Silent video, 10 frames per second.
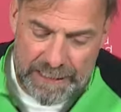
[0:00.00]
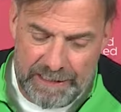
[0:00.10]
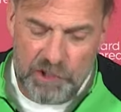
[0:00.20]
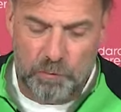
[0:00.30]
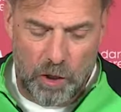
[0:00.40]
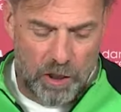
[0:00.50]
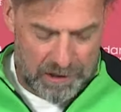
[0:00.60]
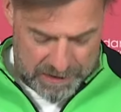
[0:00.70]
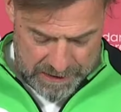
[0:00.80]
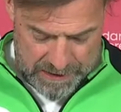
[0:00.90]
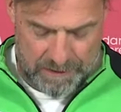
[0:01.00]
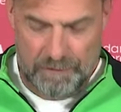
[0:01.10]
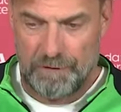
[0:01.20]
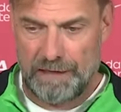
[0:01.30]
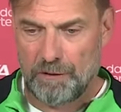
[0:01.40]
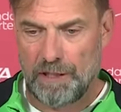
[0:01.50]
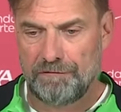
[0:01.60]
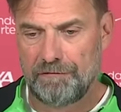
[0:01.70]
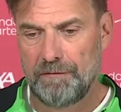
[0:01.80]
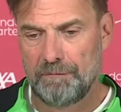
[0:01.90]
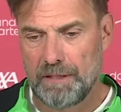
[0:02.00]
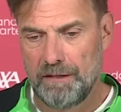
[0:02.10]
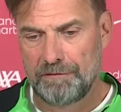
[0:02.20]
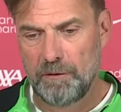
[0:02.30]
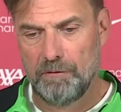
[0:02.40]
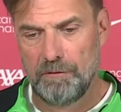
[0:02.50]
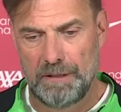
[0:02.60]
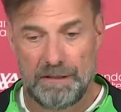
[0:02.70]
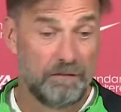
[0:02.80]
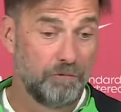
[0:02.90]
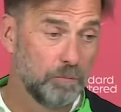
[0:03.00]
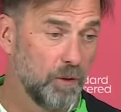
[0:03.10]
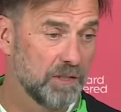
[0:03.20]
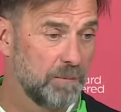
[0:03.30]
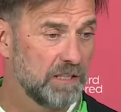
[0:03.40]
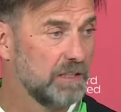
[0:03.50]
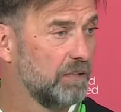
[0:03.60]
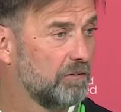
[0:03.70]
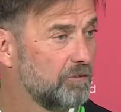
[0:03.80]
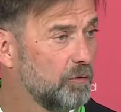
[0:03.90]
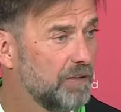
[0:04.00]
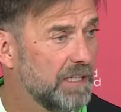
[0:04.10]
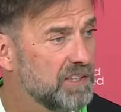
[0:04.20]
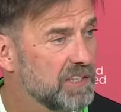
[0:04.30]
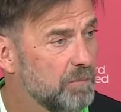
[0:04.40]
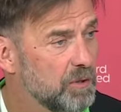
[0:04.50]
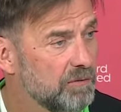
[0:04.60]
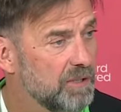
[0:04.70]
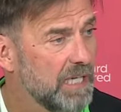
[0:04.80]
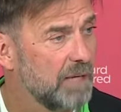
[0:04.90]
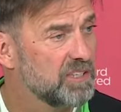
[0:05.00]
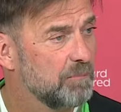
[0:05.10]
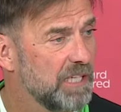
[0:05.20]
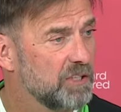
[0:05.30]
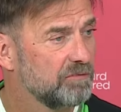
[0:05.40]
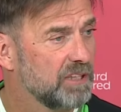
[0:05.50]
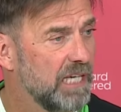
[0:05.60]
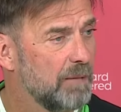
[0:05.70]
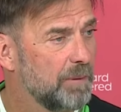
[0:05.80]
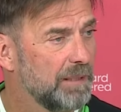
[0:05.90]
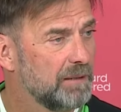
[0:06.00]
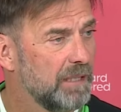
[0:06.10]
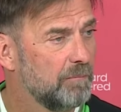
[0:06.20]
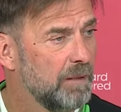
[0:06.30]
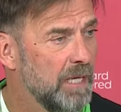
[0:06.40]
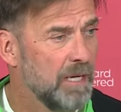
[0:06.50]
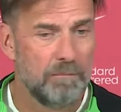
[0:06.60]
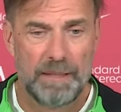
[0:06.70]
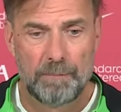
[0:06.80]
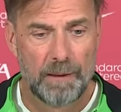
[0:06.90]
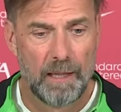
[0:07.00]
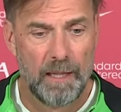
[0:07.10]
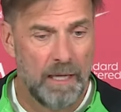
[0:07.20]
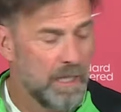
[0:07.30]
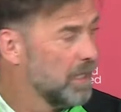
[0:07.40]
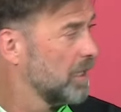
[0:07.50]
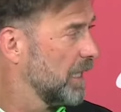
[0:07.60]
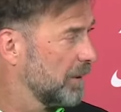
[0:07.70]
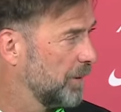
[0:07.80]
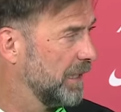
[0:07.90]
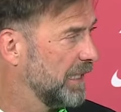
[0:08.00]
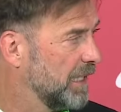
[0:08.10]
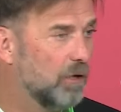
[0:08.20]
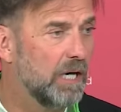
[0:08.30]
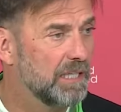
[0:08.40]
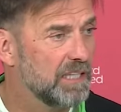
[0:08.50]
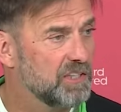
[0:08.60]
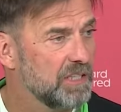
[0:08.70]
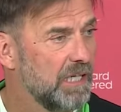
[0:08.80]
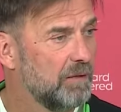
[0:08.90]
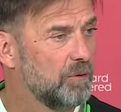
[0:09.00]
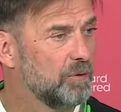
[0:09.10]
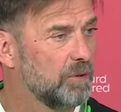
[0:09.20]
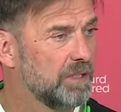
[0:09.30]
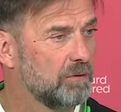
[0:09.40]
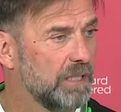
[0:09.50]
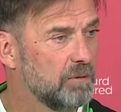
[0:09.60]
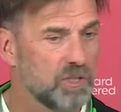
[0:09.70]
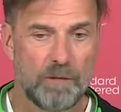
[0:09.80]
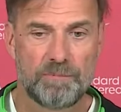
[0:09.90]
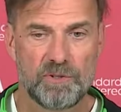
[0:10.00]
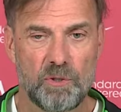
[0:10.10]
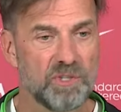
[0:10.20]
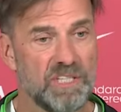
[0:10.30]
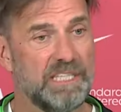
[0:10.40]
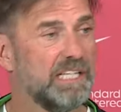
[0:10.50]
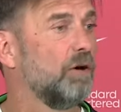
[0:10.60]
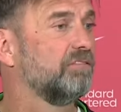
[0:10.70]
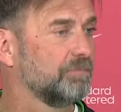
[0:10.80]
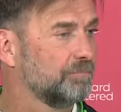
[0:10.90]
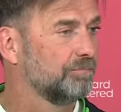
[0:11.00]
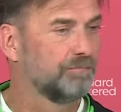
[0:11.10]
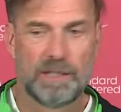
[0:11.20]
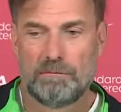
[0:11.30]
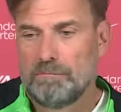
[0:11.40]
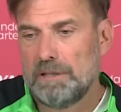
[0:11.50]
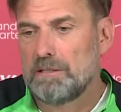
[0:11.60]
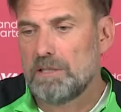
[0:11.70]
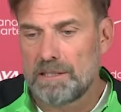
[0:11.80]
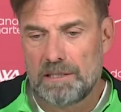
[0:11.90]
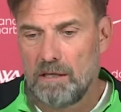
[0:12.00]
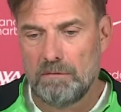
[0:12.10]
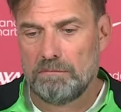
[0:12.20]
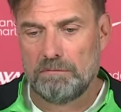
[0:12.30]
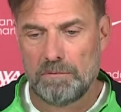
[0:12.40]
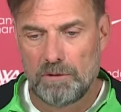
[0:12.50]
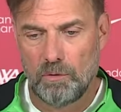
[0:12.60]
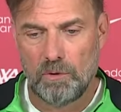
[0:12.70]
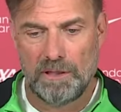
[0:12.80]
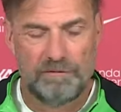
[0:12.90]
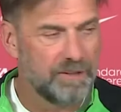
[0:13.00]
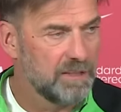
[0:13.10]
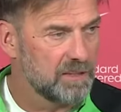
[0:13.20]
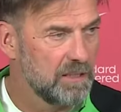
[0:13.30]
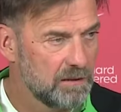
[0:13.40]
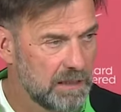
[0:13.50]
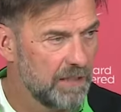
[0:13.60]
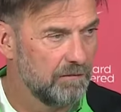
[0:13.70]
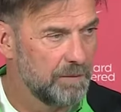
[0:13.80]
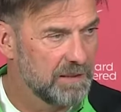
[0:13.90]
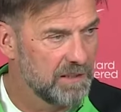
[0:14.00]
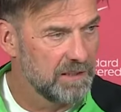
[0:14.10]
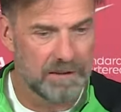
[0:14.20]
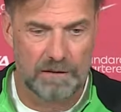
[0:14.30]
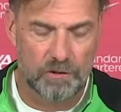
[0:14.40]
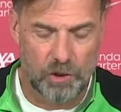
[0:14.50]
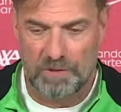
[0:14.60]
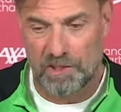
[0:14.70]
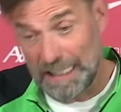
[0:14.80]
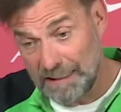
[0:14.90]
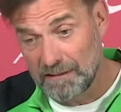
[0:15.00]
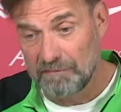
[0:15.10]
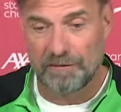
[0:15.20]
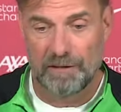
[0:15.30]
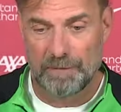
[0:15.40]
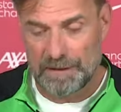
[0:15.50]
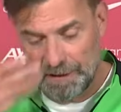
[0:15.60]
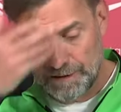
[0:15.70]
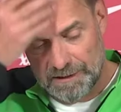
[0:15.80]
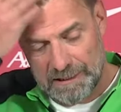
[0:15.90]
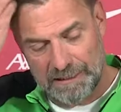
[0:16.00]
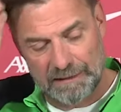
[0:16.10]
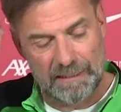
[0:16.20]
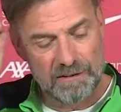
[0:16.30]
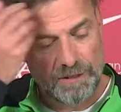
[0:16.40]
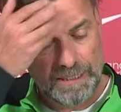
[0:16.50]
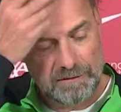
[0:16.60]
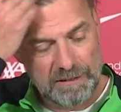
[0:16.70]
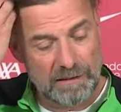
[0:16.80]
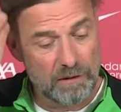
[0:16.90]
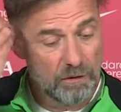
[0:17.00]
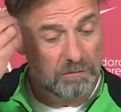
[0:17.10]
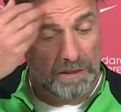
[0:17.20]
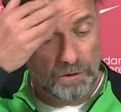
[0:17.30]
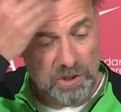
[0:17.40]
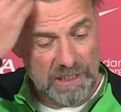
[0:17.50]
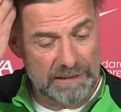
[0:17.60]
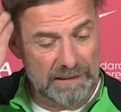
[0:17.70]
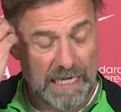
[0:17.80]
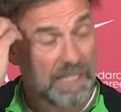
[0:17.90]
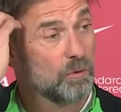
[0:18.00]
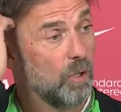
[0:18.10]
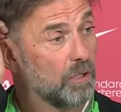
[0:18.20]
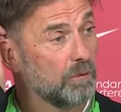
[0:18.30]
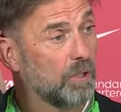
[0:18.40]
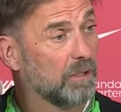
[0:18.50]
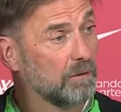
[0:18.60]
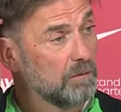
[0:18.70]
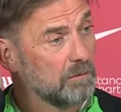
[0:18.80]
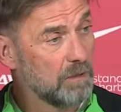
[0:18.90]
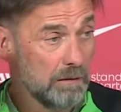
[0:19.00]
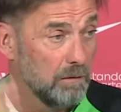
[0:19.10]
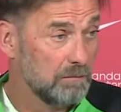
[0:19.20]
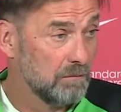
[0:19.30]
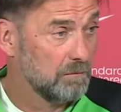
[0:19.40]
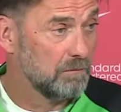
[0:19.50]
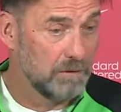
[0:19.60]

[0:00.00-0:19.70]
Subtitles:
this world, you have a few, in football especially, you have a few faces most of the time as the manager of the club, and people like Billy or others who do an incredible job, you don't see that often. So that's just how you live this kind of business. It's probably slightly different, but here it is like that. So it looks like that I do all the work. I don't.